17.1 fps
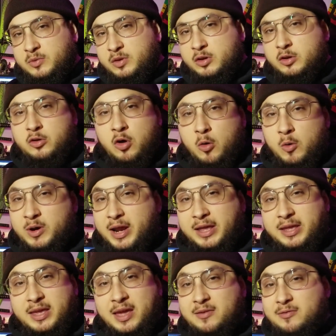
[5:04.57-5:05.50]
You know what
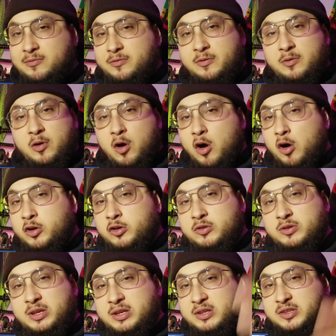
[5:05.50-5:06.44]
I gave All
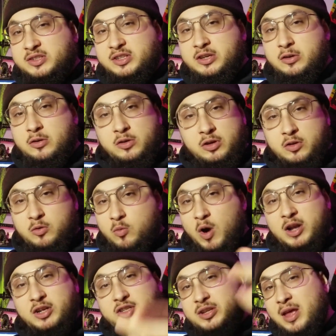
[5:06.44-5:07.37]
You Need Is Kill? You can
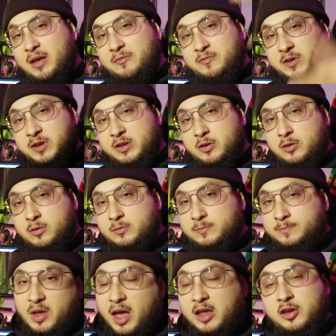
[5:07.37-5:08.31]
watch that video.
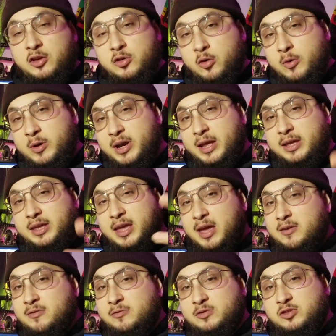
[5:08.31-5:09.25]
And you know what I
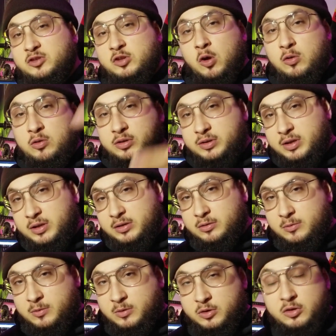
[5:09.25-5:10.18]
gave Solanin?
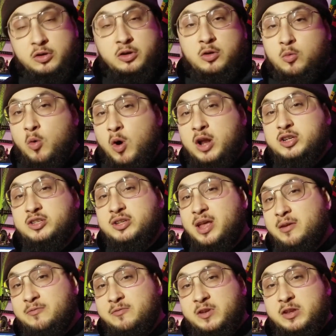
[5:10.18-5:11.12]
You can watch
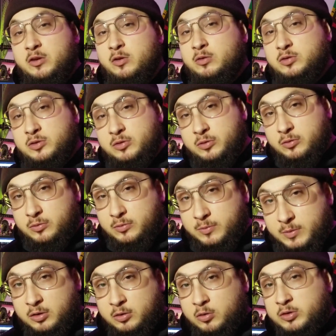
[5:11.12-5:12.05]
that video too.
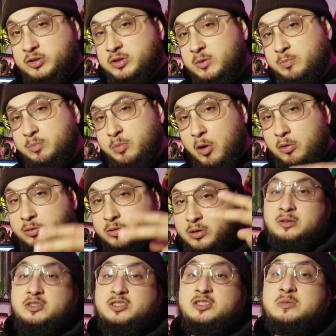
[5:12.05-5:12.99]
Those are both
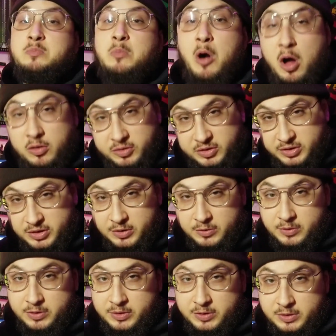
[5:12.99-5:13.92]
small
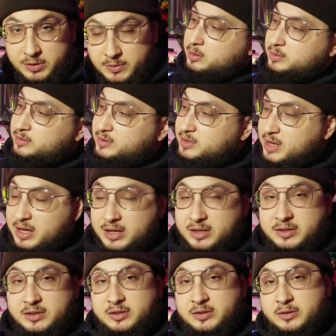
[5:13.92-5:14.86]
series.
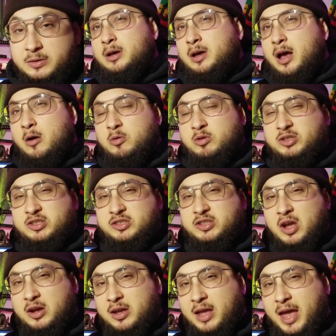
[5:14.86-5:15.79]
This, I was
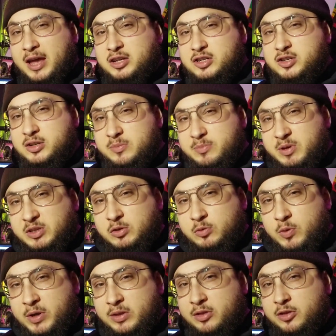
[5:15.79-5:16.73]
stuck actually
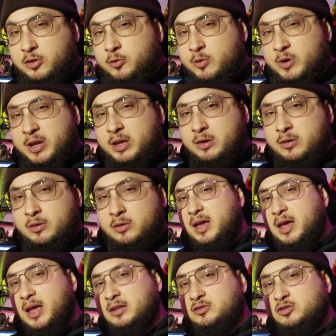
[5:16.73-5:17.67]
between 3
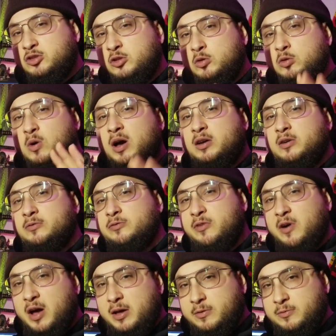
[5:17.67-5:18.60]
and 2 out of
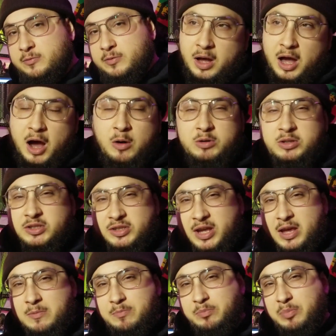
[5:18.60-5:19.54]
5. I would
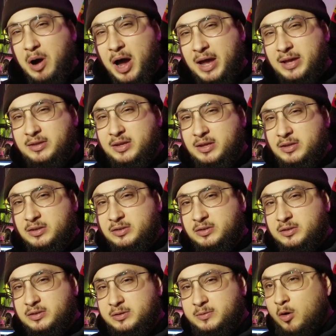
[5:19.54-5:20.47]
say buy this
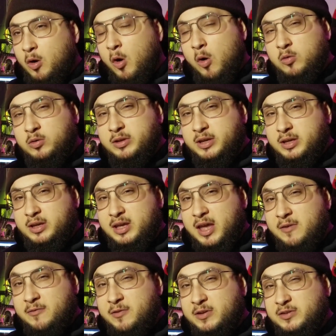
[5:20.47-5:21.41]
only
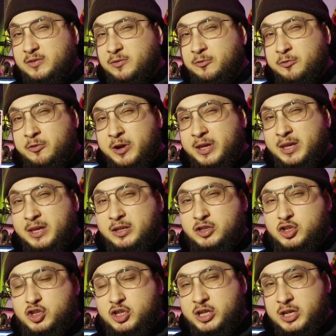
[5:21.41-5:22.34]
if it's
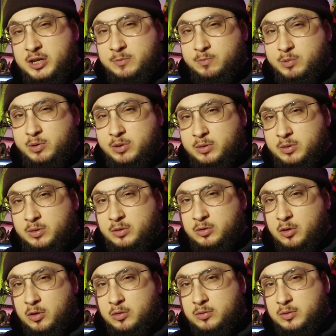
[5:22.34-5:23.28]
freaking cheap
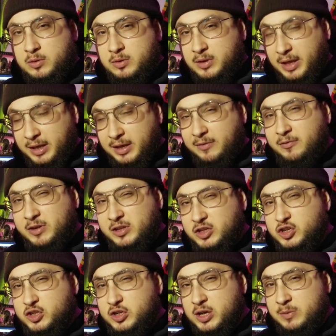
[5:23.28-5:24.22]
though. Like if
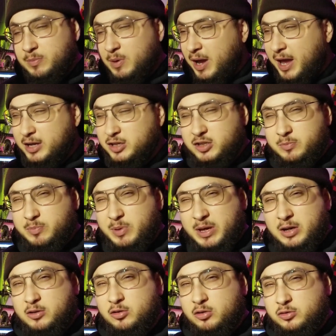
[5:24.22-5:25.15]
it's cheap. I actually
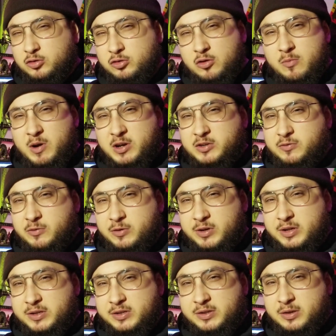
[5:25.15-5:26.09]
paid a little too much for
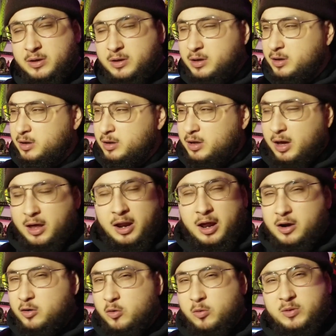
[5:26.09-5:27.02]
this. And
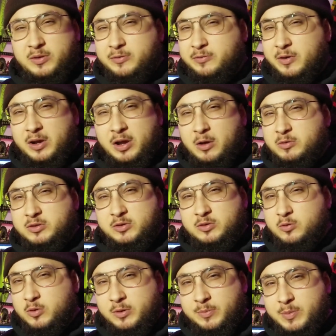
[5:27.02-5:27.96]
I don't know what the f*** I was
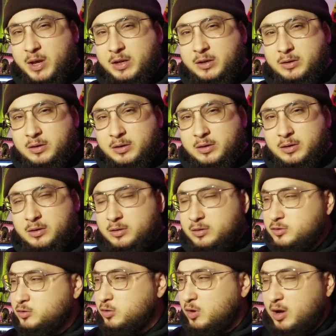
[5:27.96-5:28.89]
doing, man.
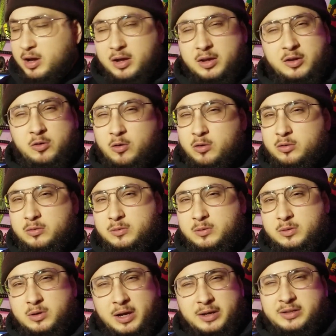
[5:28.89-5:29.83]
So
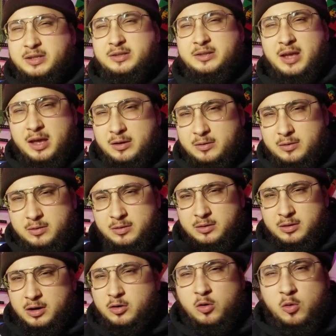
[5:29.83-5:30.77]
I did that.
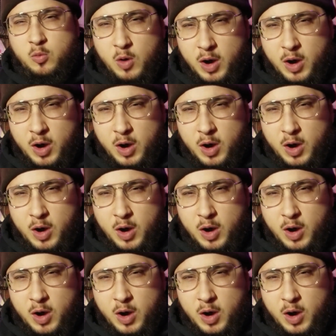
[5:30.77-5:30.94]
I don't know